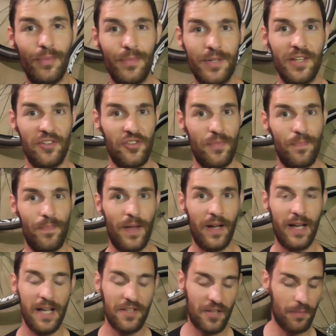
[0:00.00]
competition.
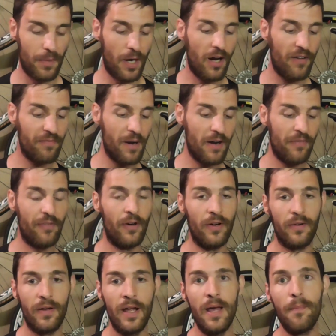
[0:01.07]
Okay, so my half
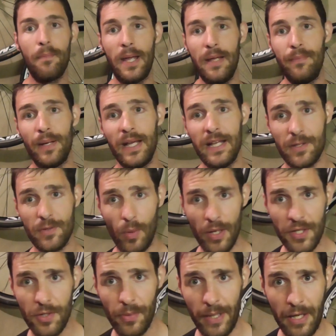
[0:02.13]
marathon PB is
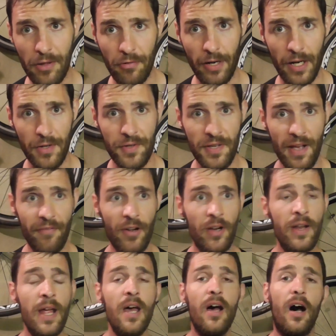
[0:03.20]

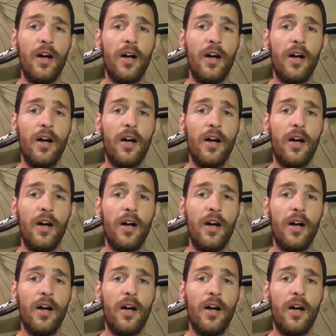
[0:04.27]
1:23:07.